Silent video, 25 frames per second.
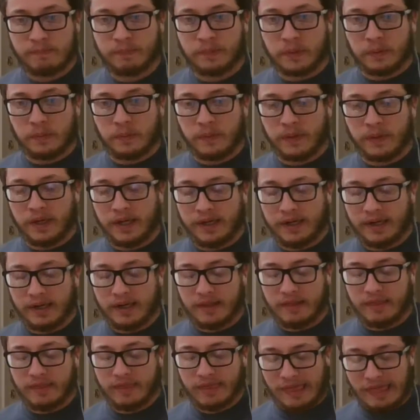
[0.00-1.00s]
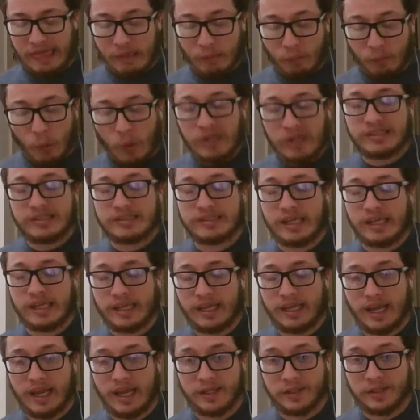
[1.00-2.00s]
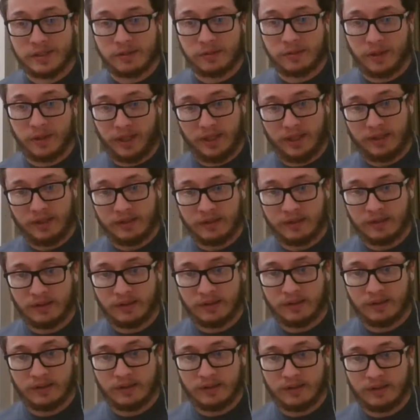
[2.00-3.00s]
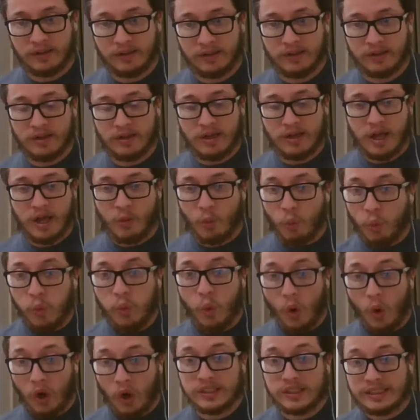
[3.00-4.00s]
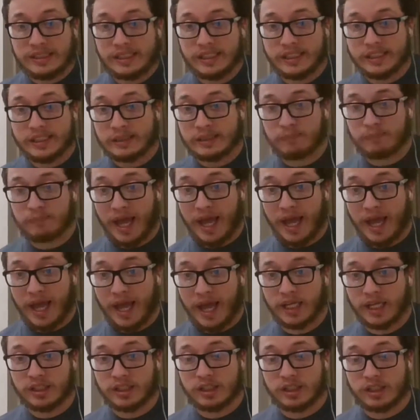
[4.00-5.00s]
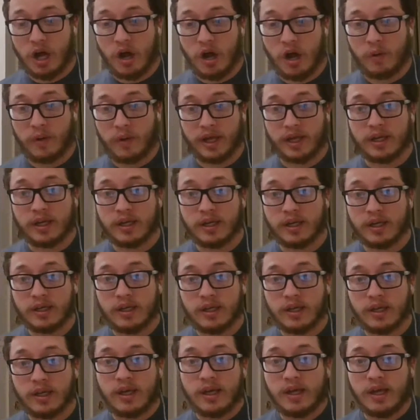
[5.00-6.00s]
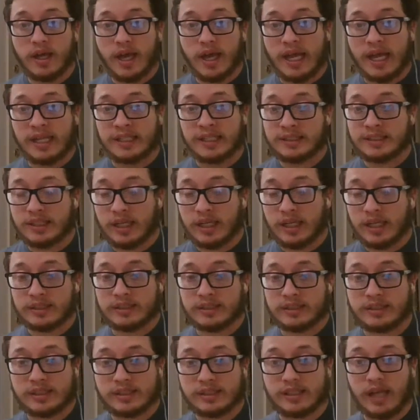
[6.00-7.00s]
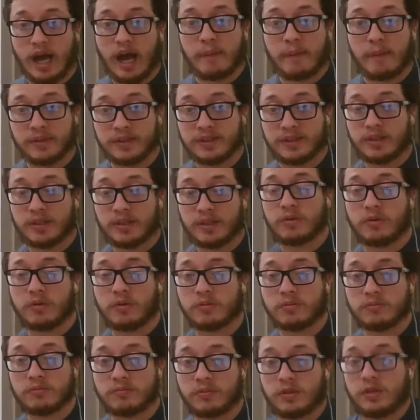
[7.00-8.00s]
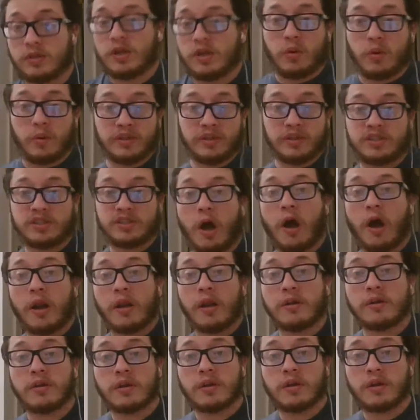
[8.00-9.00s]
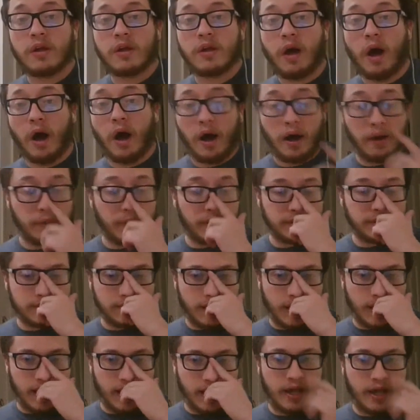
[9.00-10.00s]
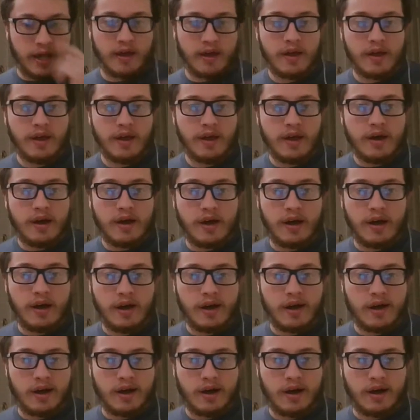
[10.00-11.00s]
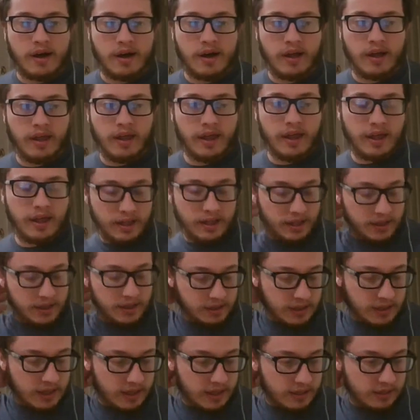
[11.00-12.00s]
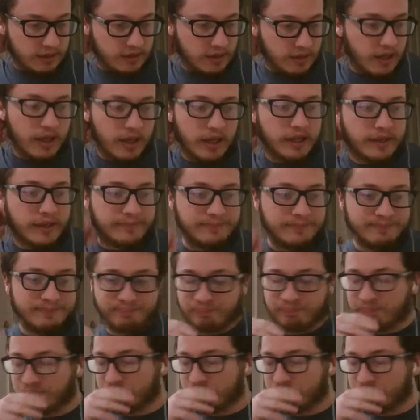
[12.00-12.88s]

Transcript: but once they get into it, and once this match gets going, it doesn't stop until it's done. It's like it's kind of like